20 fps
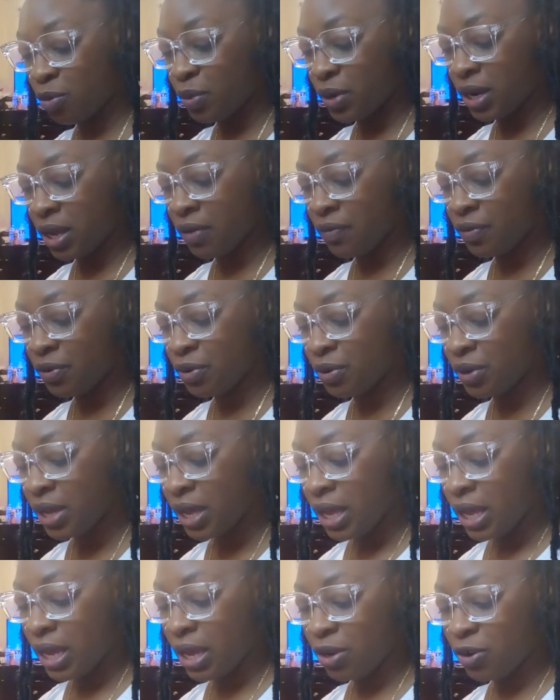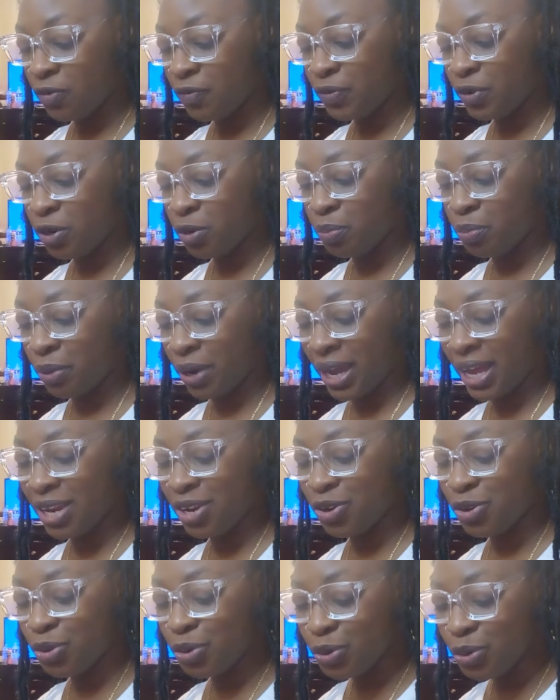or whatever. It'll feel
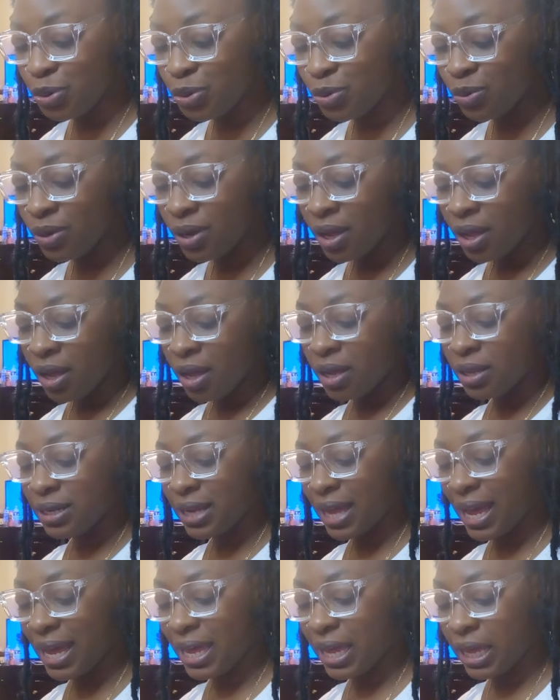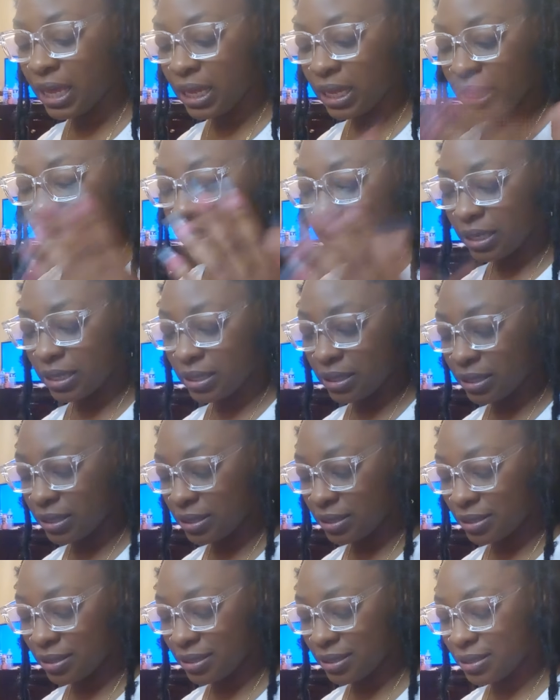brand new. Like
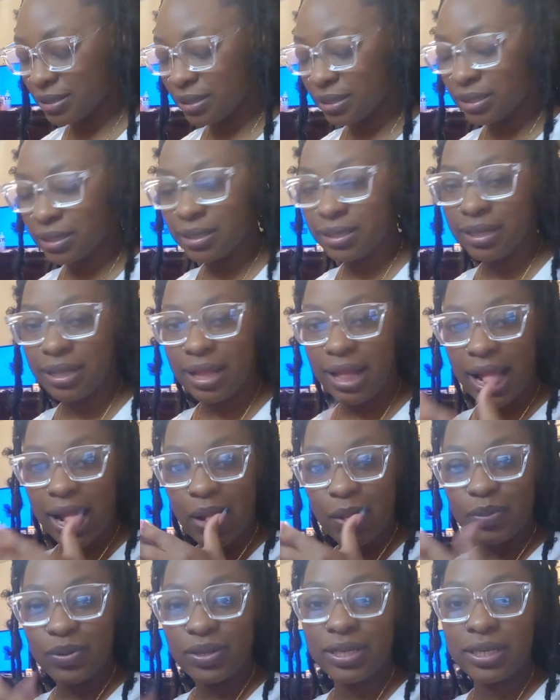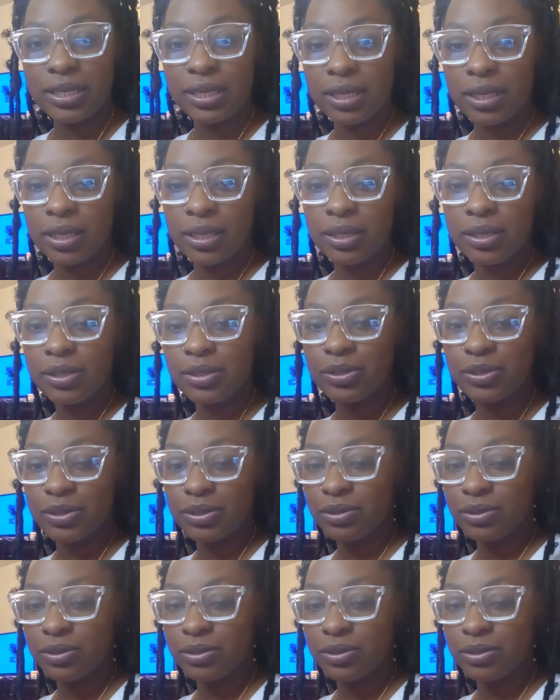like really cute.